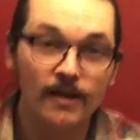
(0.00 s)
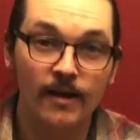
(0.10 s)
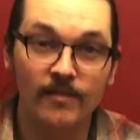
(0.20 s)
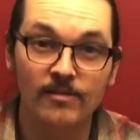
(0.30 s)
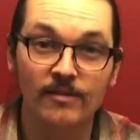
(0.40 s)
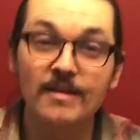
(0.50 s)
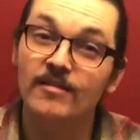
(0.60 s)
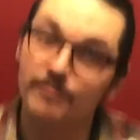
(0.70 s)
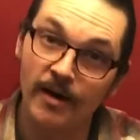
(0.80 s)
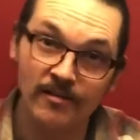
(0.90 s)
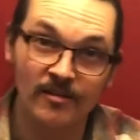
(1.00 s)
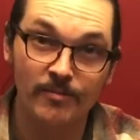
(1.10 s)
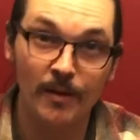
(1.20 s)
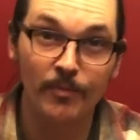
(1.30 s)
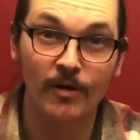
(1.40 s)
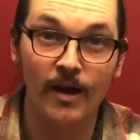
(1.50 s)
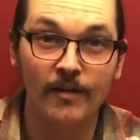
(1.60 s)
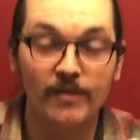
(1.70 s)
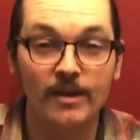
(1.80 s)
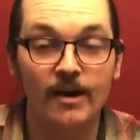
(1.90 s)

It's the least spiciest pepper on the